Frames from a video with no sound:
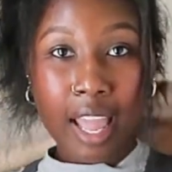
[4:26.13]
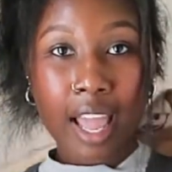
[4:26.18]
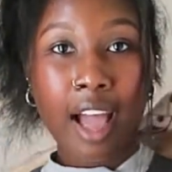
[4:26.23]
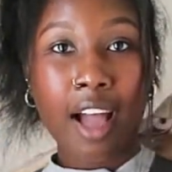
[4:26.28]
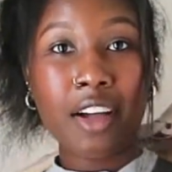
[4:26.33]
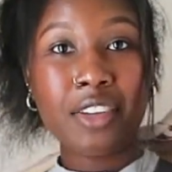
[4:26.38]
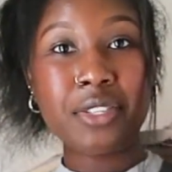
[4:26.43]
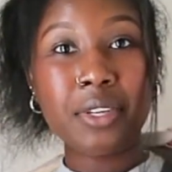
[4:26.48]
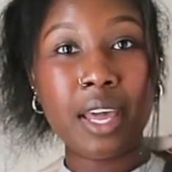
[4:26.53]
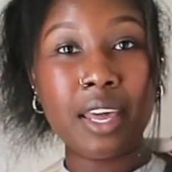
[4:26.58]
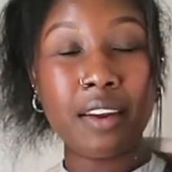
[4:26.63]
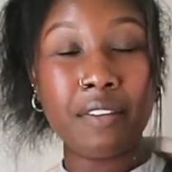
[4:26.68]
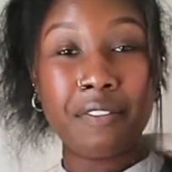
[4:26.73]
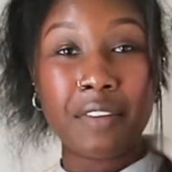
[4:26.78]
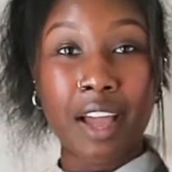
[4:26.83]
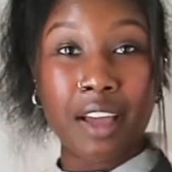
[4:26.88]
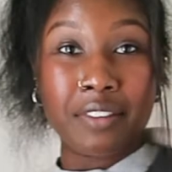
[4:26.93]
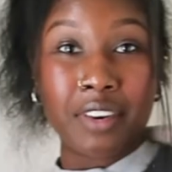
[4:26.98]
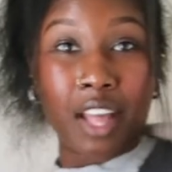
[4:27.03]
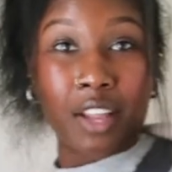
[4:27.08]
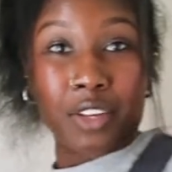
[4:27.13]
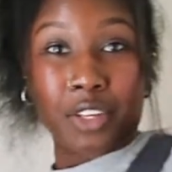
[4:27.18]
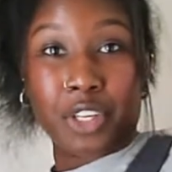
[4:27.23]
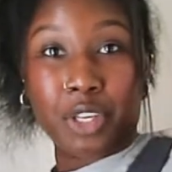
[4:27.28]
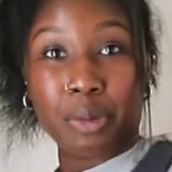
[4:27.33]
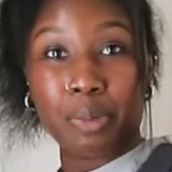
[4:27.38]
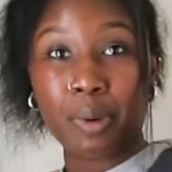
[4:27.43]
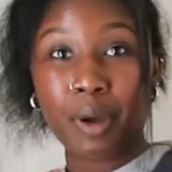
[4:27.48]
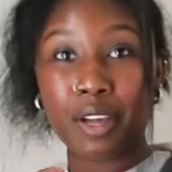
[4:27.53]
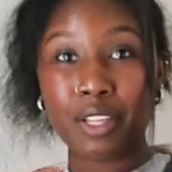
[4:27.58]
I also had a $5
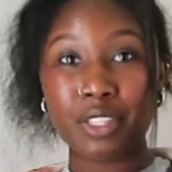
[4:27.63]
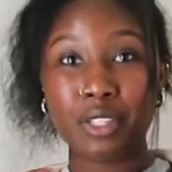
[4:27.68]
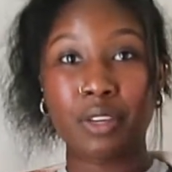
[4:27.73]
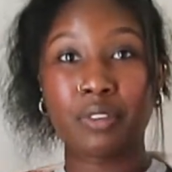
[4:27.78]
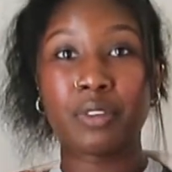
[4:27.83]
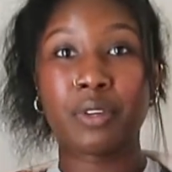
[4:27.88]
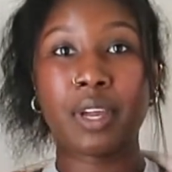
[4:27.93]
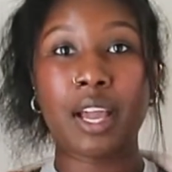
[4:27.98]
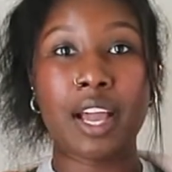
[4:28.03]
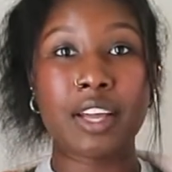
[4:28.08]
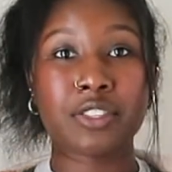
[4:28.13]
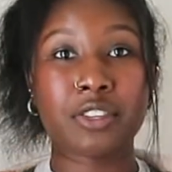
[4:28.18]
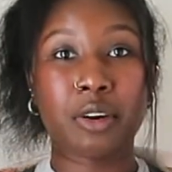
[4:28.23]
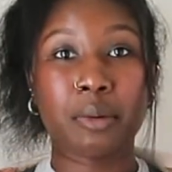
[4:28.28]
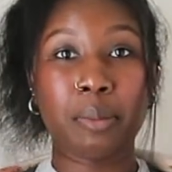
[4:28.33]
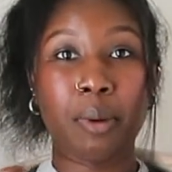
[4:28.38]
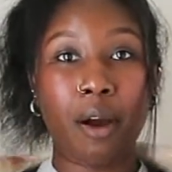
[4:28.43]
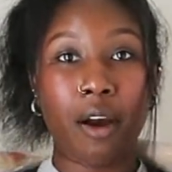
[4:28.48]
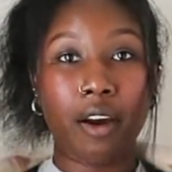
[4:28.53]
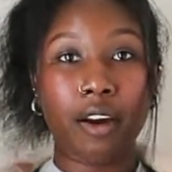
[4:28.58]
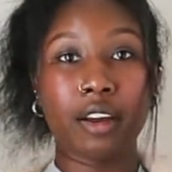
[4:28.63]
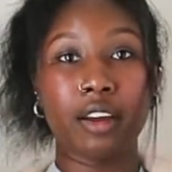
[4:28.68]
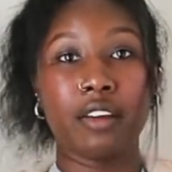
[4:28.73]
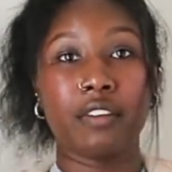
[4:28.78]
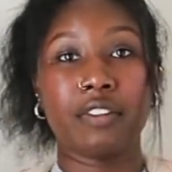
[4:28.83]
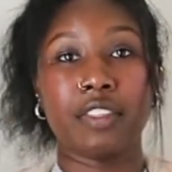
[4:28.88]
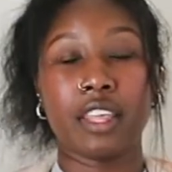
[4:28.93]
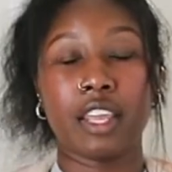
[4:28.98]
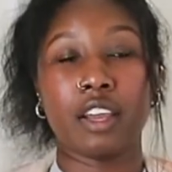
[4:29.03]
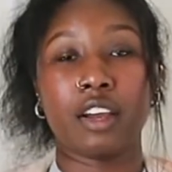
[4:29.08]
coupon, so if you guys are a part
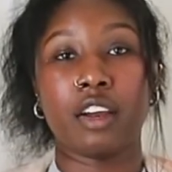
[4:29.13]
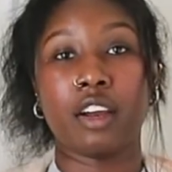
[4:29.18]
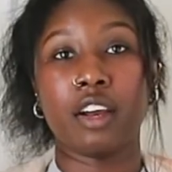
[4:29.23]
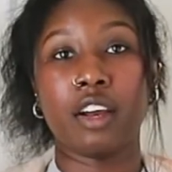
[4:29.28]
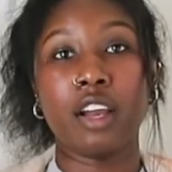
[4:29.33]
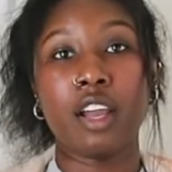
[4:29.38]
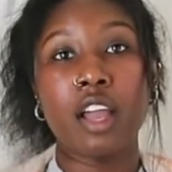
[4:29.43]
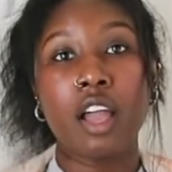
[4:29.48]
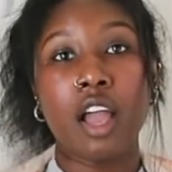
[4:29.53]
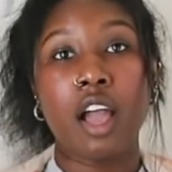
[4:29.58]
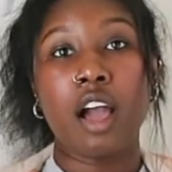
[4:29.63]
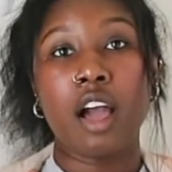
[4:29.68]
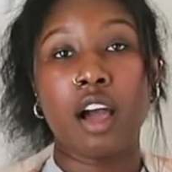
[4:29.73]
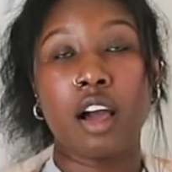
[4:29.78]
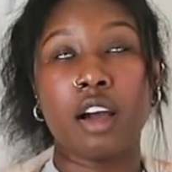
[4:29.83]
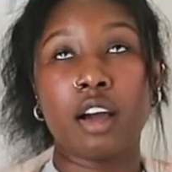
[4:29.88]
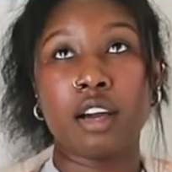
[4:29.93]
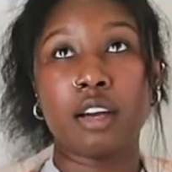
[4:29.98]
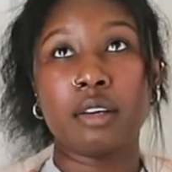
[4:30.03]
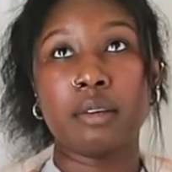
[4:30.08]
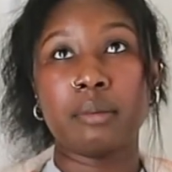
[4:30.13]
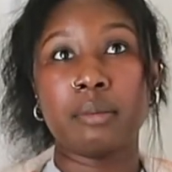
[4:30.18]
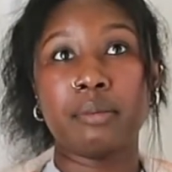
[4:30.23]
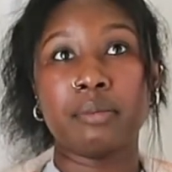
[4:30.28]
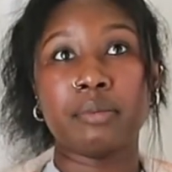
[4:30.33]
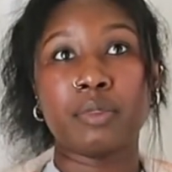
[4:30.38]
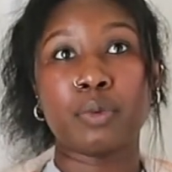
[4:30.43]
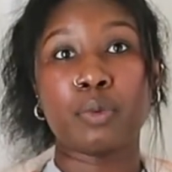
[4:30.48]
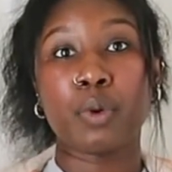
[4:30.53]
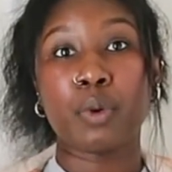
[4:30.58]
of their
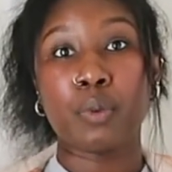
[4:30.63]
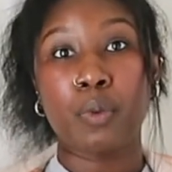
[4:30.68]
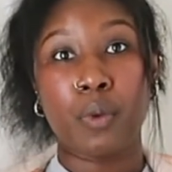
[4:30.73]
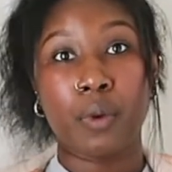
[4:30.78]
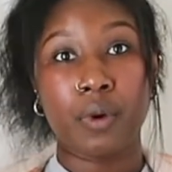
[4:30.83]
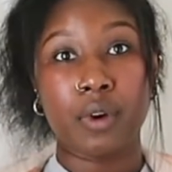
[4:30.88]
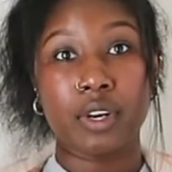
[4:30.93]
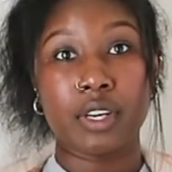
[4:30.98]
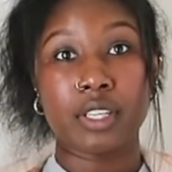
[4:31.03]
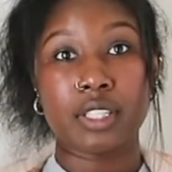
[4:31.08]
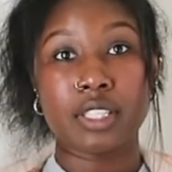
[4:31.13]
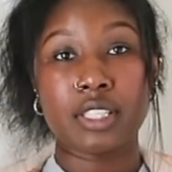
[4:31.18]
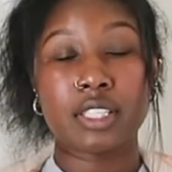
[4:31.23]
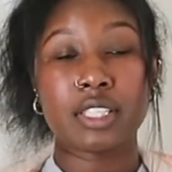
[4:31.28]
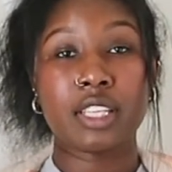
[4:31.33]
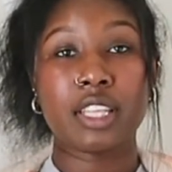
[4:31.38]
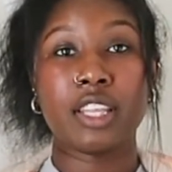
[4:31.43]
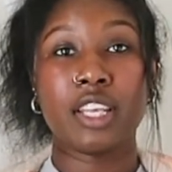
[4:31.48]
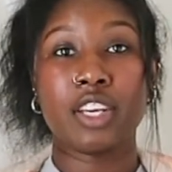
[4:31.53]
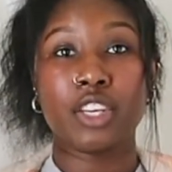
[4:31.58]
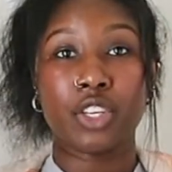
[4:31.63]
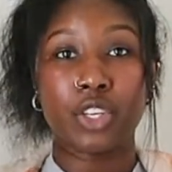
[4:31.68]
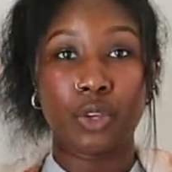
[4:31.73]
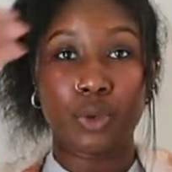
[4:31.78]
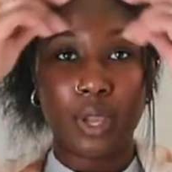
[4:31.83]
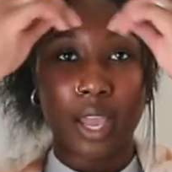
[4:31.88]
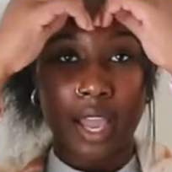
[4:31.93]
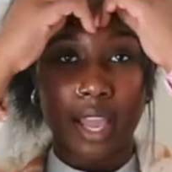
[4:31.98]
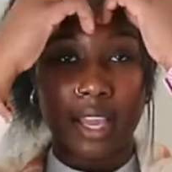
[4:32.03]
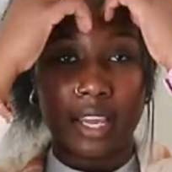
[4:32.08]
rewards, then
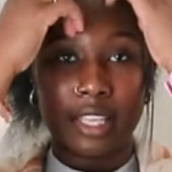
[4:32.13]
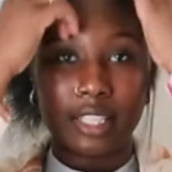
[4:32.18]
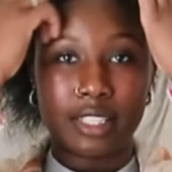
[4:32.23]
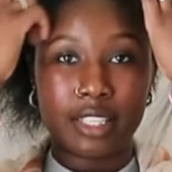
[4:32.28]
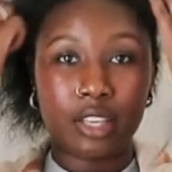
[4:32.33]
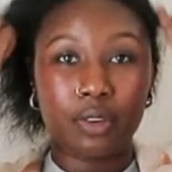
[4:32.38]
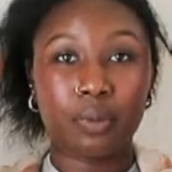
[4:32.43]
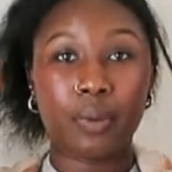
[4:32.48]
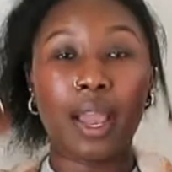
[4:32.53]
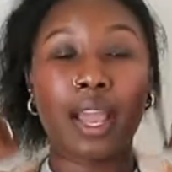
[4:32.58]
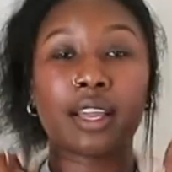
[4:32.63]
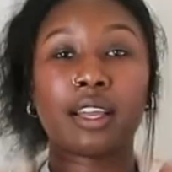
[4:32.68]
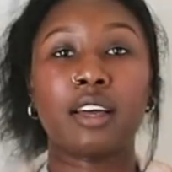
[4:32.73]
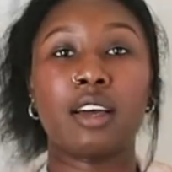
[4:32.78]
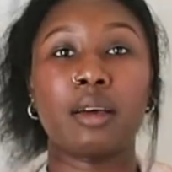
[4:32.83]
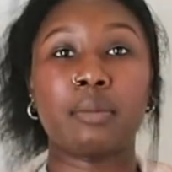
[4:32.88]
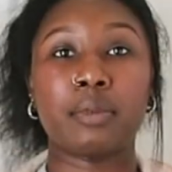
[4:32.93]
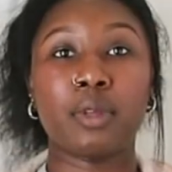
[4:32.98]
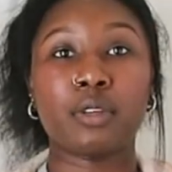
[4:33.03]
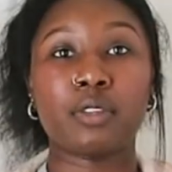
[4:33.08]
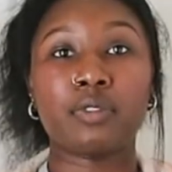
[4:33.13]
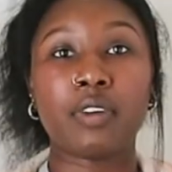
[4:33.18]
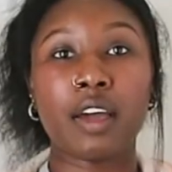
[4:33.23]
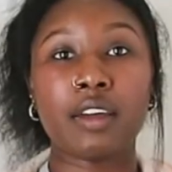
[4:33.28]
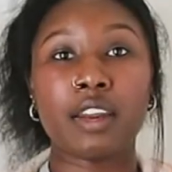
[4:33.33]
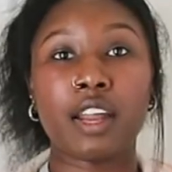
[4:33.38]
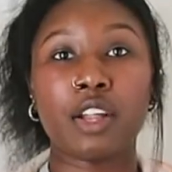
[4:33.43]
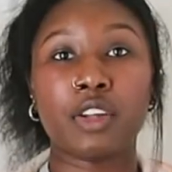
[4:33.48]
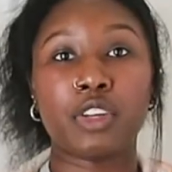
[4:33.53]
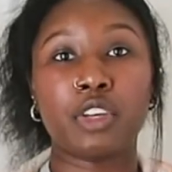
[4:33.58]
you guys can rack up those
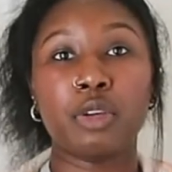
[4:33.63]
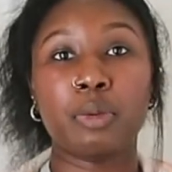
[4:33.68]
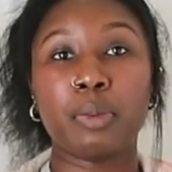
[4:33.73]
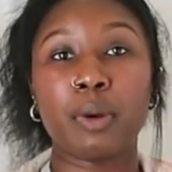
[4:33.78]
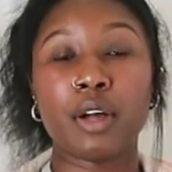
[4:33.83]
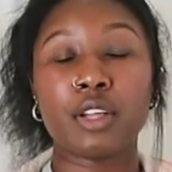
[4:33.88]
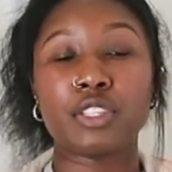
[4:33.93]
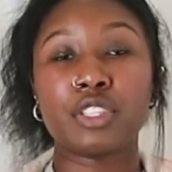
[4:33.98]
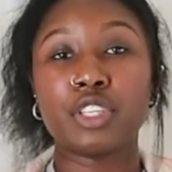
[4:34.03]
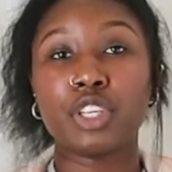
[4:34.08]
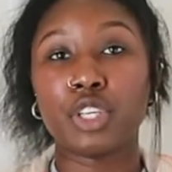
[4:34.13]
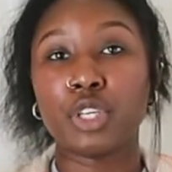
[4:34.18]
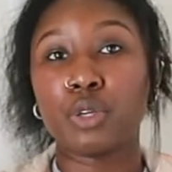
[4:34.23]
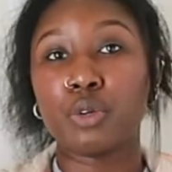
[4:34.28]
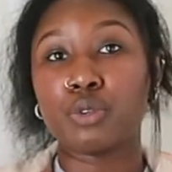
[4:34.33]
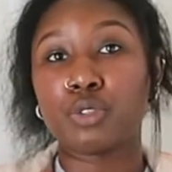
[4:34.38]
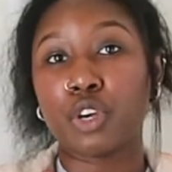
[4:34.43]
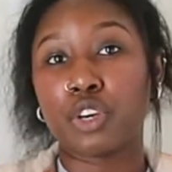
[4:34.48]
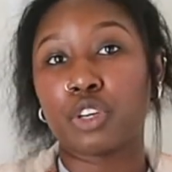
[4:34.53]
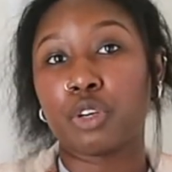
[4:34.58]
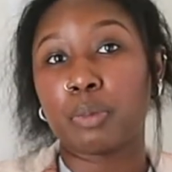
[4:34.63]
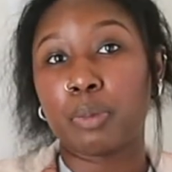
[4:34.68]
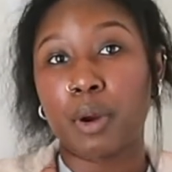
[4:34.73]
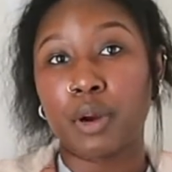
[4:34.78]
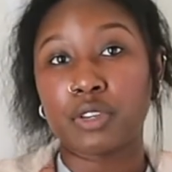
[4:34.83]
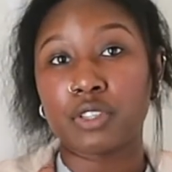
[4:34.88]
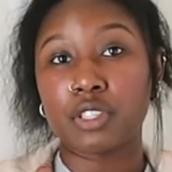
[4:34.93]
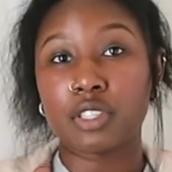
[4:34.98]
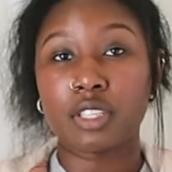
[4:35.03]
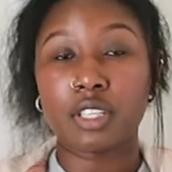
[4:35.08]
$5 coupons to use on your
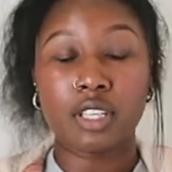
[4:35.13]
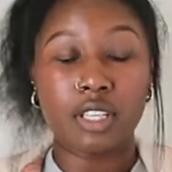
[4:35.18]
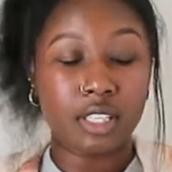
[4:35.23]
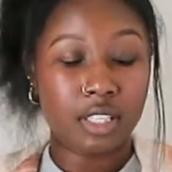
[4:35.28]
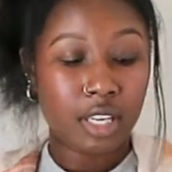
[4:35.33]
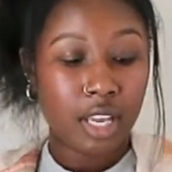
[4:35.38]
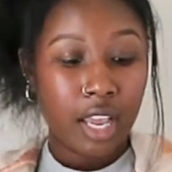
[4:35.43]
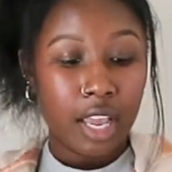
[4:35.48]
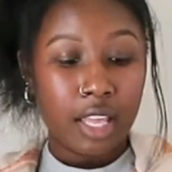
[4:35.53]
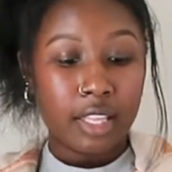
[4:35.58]
purchases.